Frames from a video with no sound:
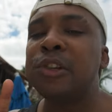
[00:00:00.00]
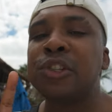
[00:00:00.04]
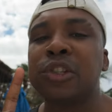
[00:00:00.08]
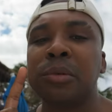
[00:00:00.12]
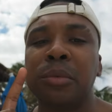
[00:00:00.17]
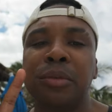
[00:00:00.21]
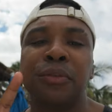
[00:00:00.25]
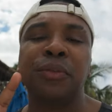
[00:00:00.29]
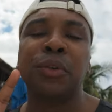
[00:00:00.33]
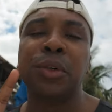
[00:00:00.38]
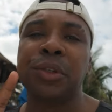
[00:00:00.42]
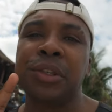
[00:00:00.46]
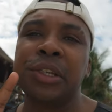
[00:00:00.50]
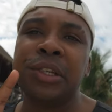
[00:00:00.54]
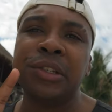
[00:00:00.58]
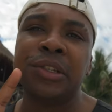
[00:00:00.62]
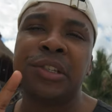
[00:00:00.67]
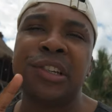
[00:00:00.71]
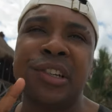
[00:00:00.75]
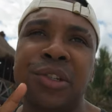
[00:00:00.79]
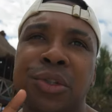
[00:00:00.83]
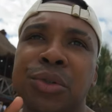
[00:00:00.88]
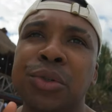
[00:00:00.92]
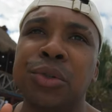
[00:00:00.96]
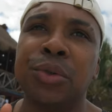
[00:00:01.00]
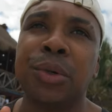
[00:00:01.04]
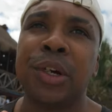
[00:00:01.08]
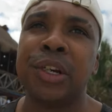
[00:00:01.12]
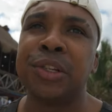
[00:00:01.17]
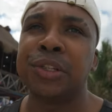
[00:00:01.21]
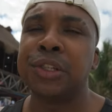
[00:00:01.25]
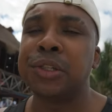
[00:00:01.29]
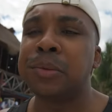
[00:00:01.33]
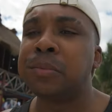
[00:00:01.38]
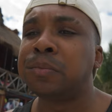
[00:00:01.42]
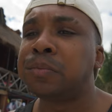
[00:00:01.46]
So before things get too
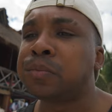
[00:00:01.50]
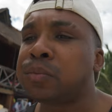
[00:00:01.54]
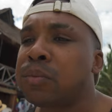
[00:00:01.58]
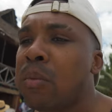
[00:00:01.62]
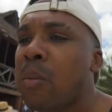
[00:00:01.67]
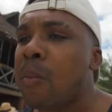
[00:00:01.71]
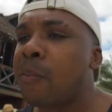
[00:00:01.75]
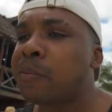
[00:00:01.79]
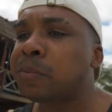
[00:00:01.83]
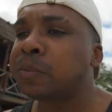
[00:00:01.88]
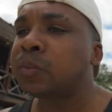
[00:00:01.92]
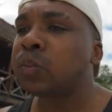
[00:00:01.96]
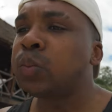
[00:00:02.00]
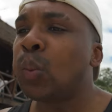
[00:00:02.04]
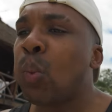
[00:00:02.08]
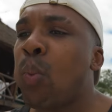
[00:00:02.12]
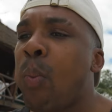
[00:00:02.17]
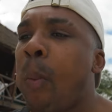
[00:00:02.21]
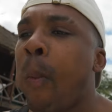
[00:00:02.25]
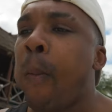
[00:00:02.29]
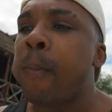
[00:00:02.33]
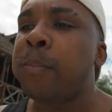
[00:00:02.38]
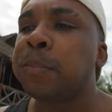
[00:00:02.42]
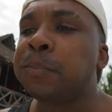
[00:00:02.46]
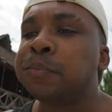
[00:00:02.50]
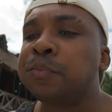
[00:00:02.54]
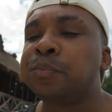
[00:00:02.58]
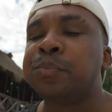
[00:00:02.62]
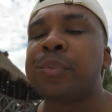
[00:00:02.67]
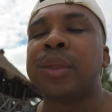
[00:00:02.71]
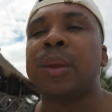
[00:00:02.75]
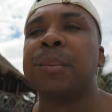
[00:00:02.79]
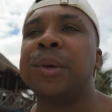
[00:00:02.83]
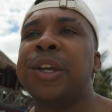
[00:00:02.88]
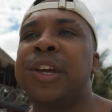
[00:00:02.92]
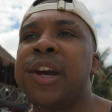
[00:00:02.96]
crazy,
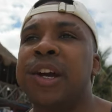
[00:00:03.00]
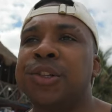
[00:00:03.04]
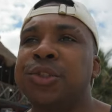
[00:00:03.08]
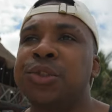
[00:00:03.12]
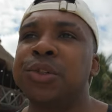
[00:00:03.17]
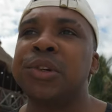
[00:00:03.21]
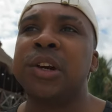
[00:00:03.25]
let me catch